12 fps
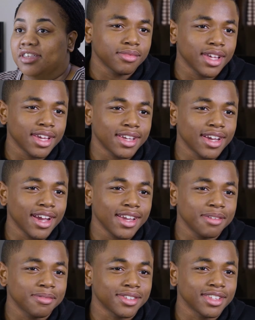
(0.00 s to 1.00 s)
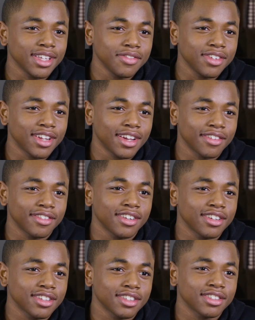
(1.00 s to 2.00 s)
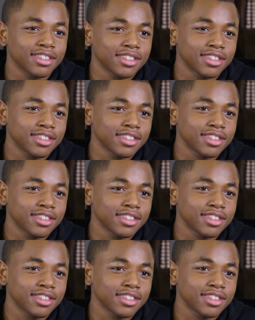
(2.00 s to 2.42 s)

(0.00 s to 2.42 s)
Like, I didn't believe it at first.